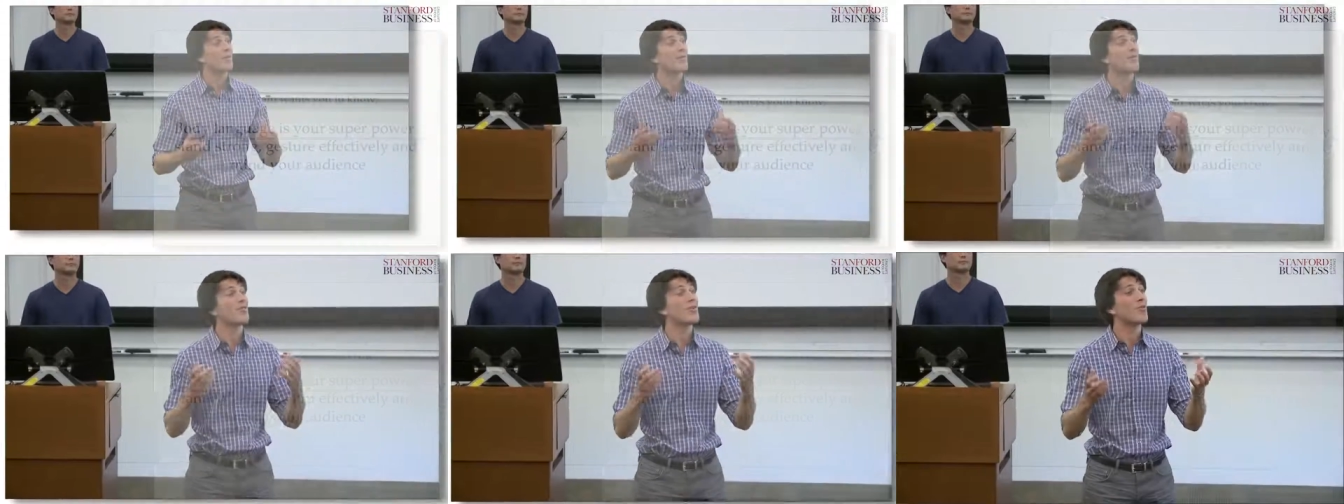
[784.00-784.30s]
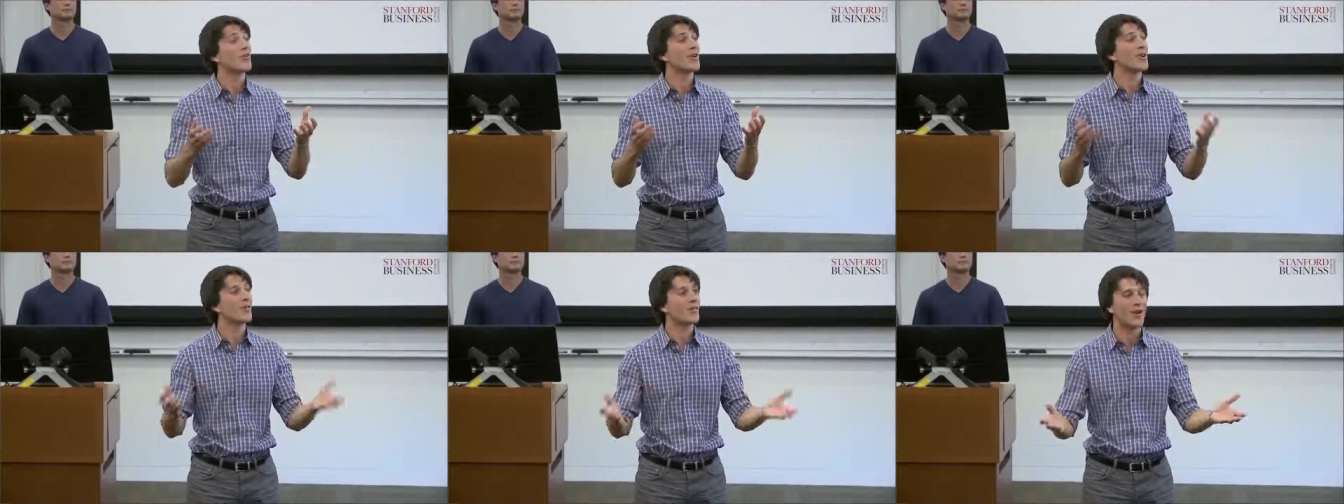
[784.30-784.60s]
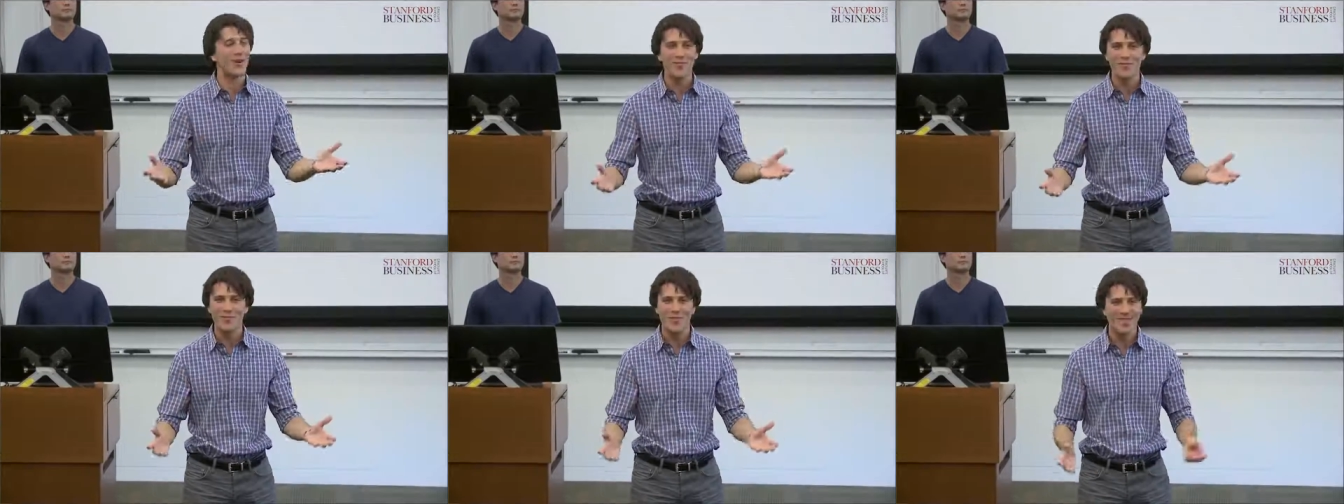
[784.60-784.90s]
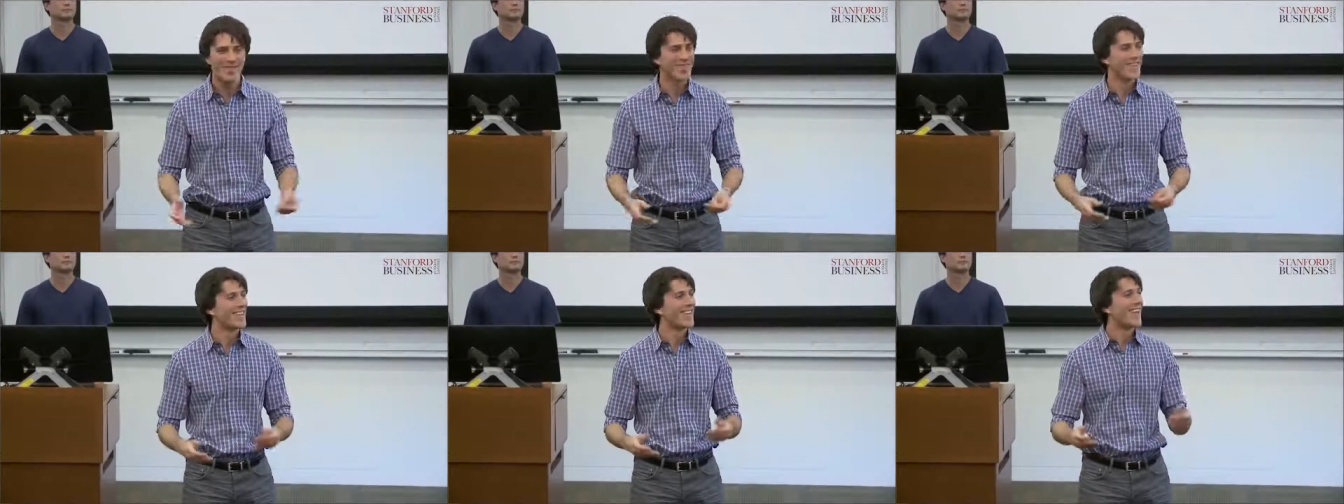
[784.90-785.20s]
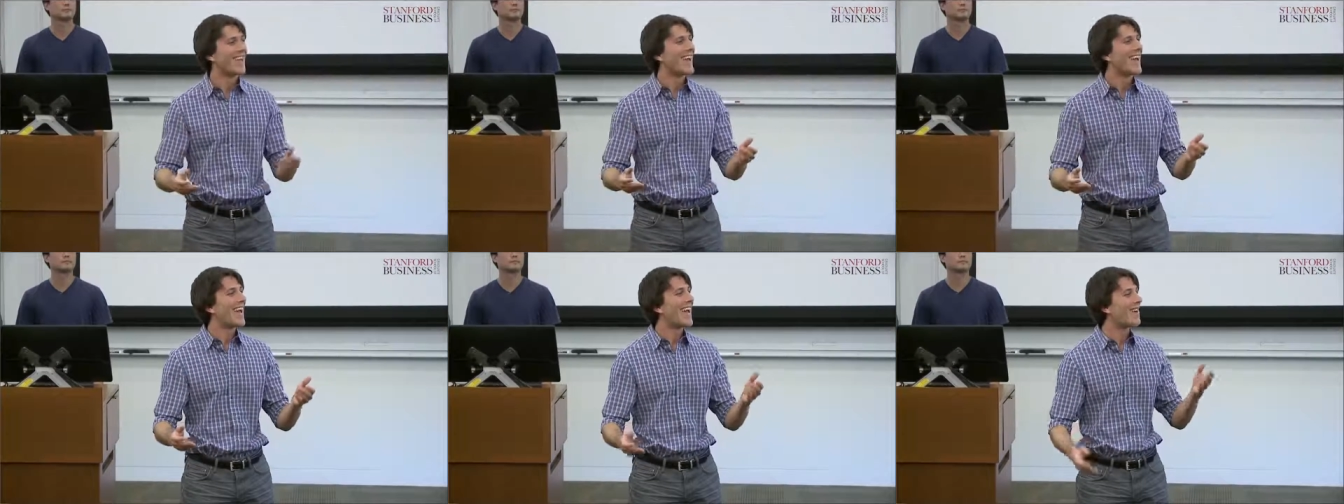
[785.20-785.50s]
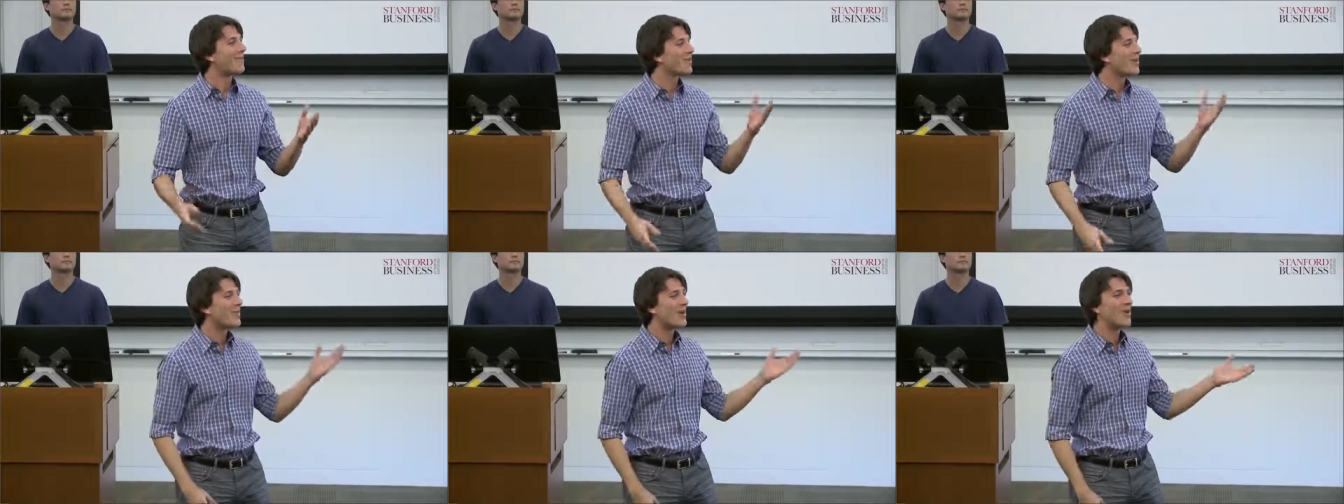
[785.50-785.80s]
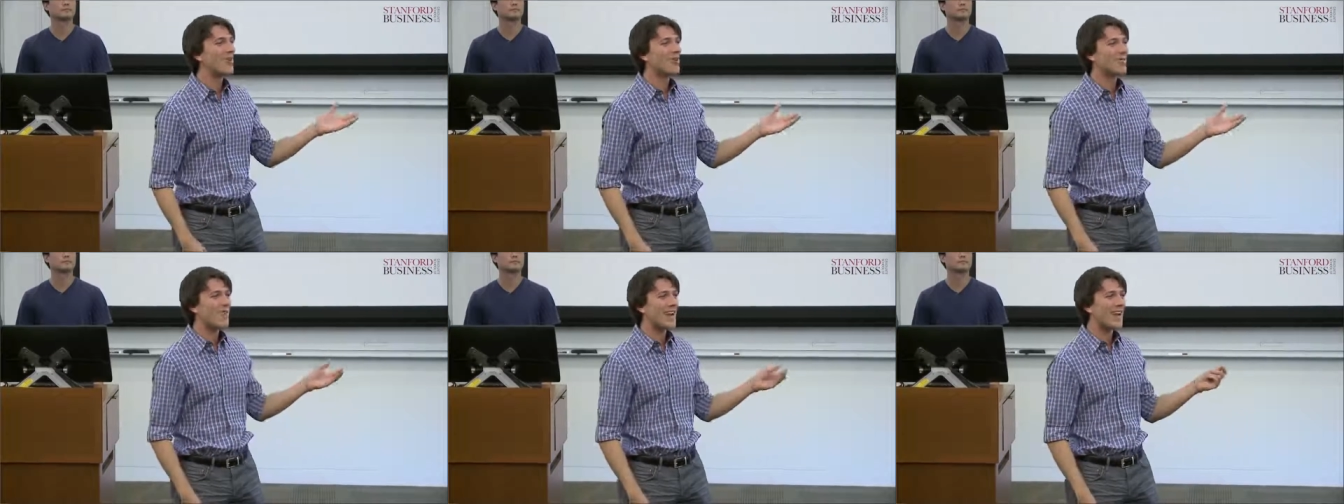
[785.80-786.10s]
that superhero, and we
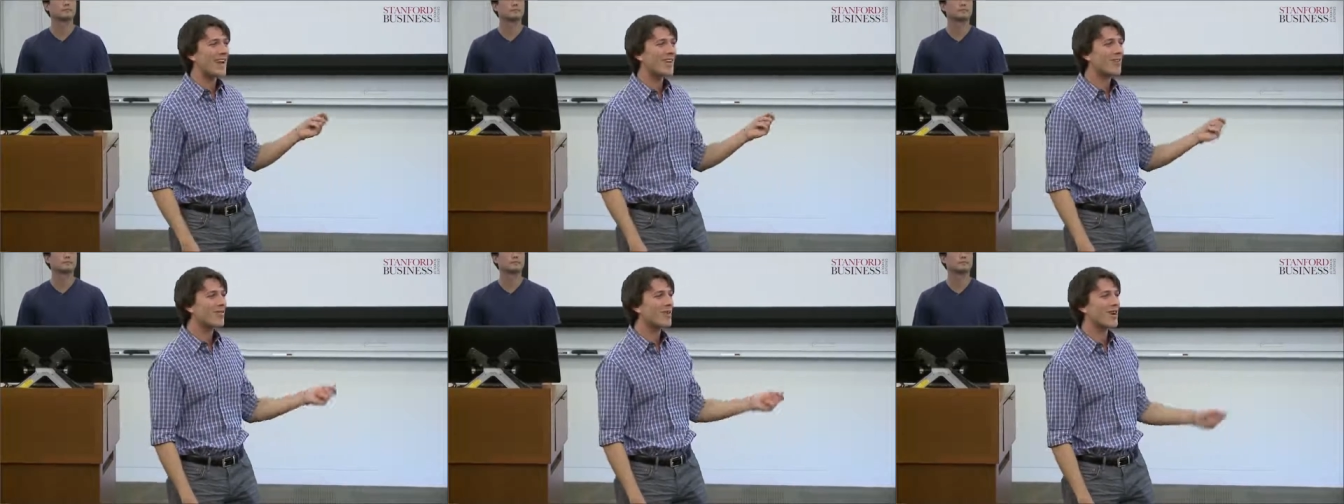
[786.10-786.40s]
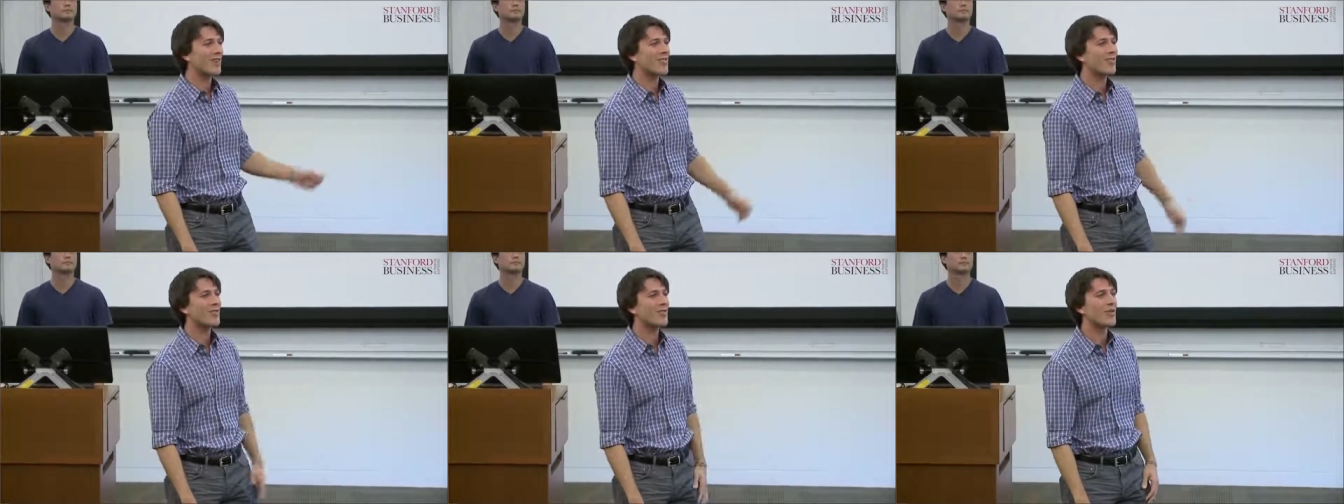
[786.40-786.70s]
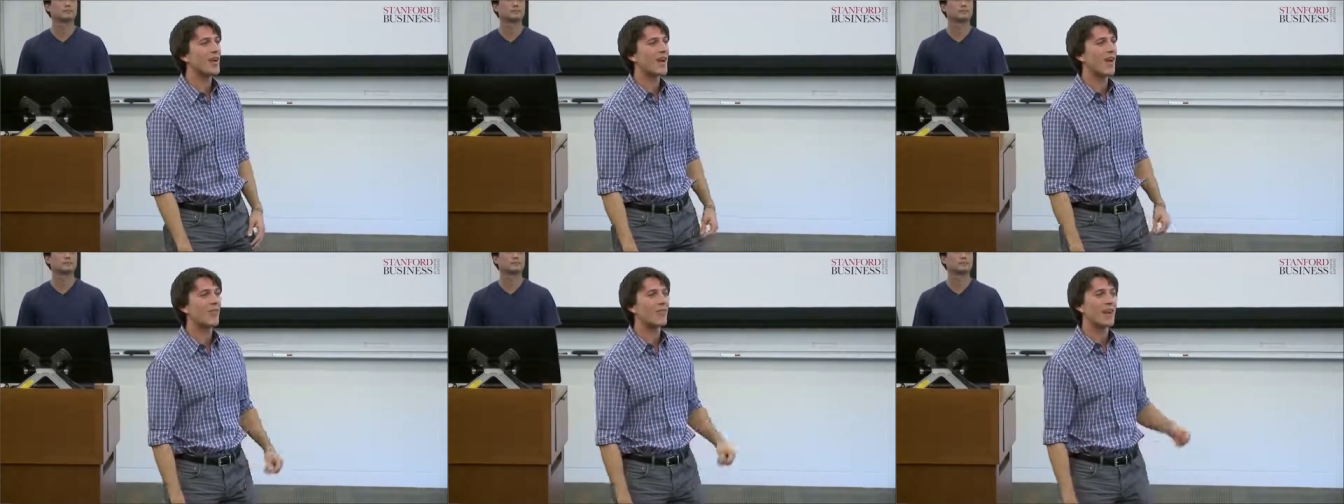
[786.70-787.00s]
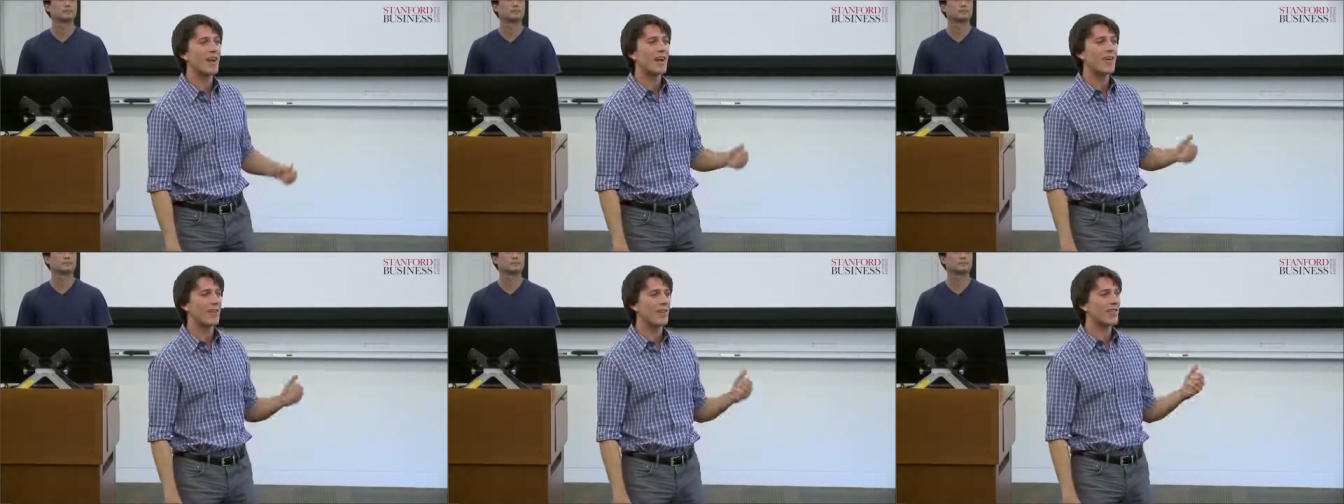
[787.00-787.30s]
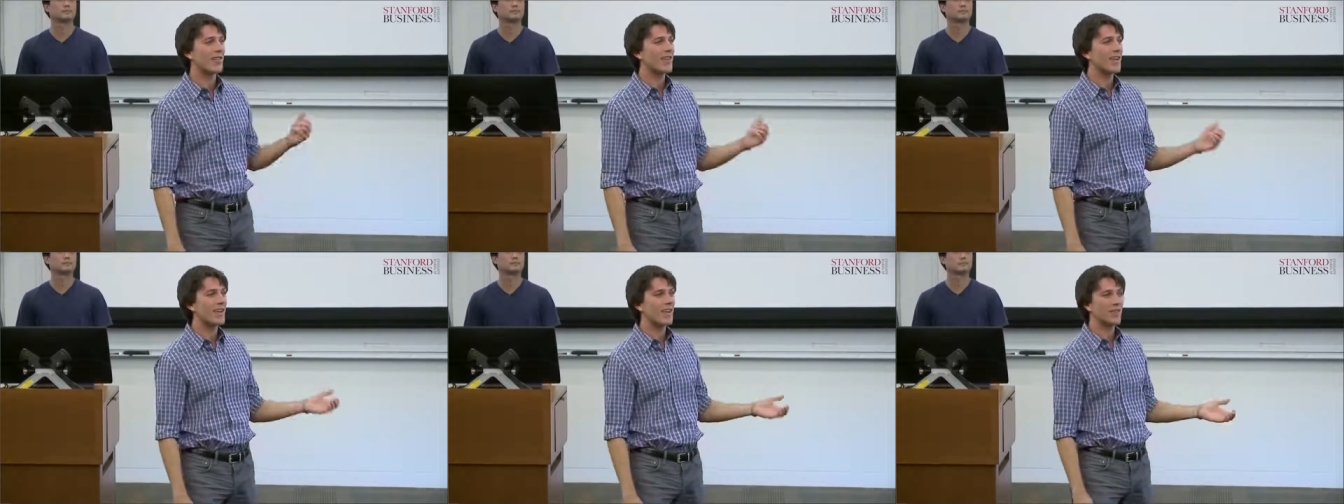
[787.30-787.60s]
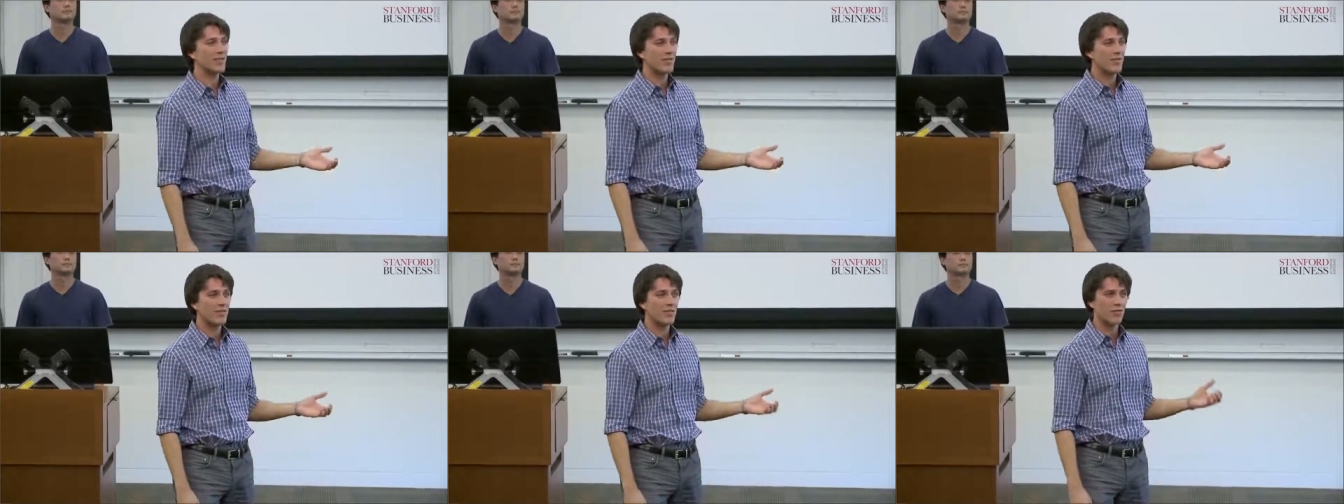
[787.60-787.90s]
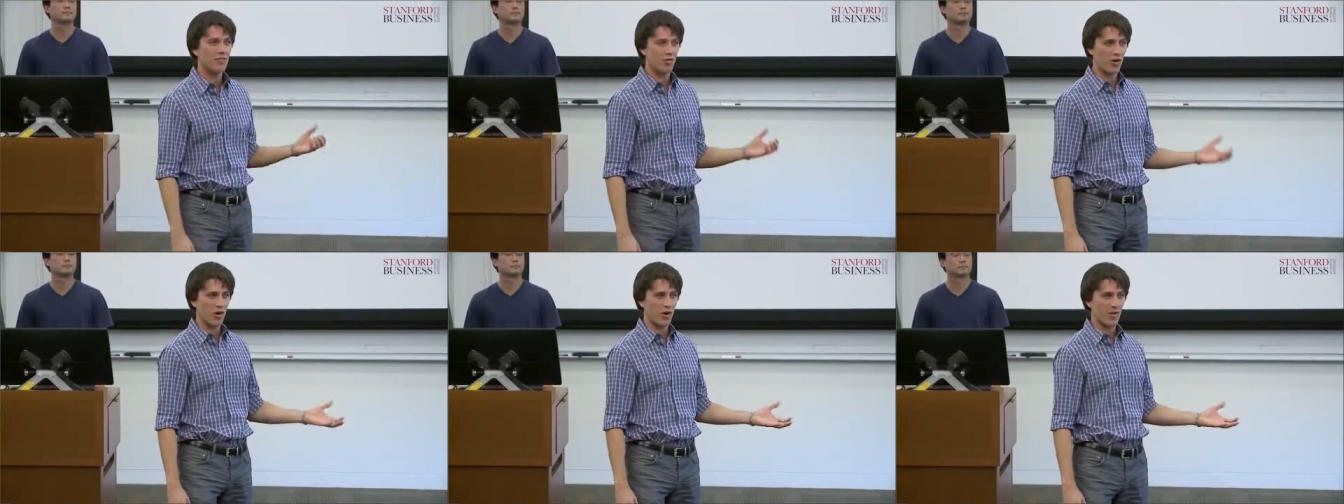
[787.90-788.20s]
welcome any questions you have on how to stand
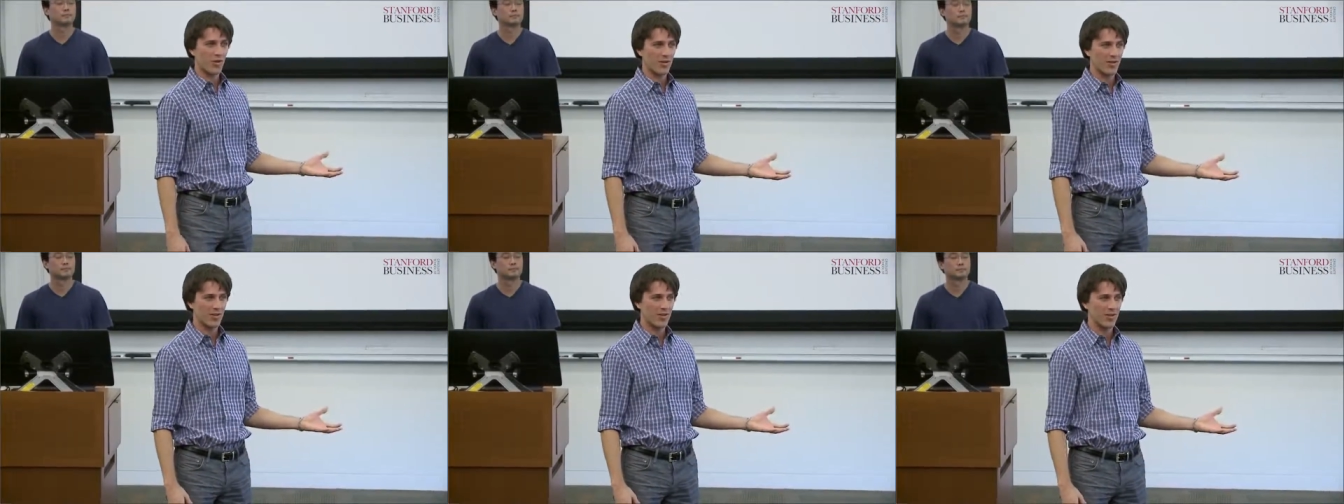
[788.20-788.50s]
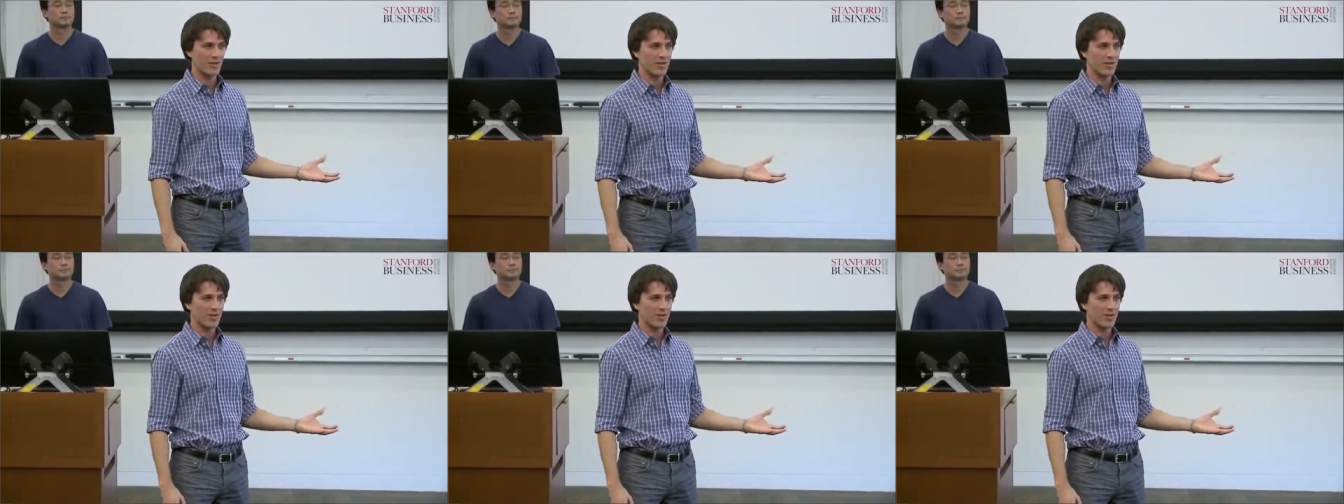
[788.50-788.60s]
strong,